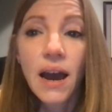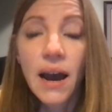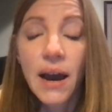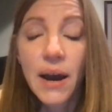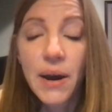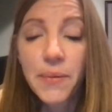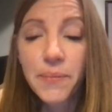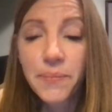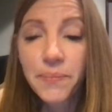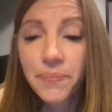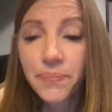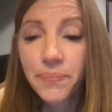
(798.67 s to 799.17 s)

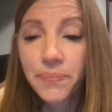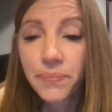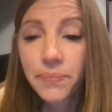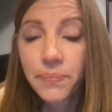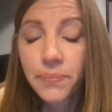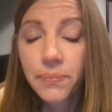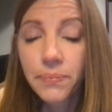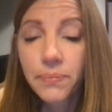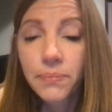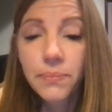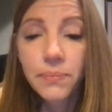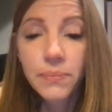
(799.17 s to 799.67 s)

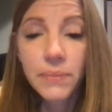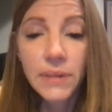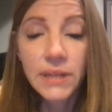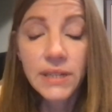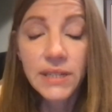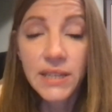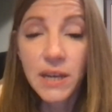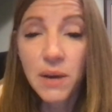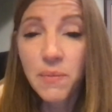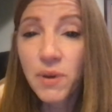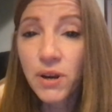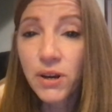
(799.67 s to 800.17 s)

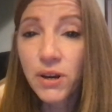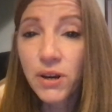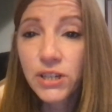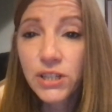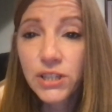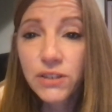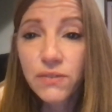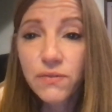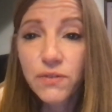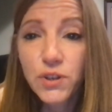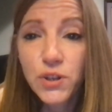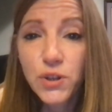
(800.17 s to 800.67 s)
In some
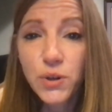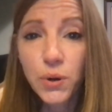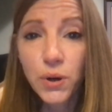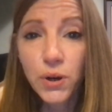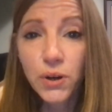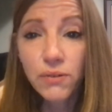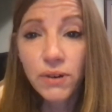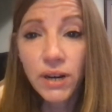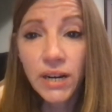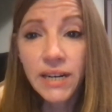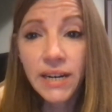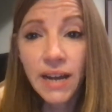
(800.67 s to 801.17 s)
areas of New
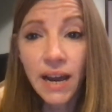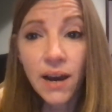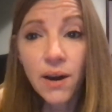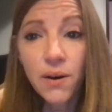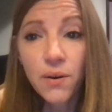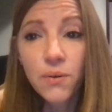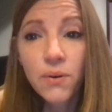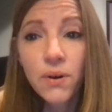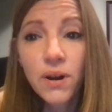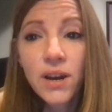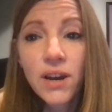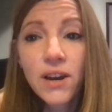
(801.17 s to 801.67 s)
York right
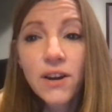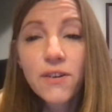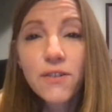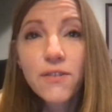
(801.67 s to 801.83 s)
now,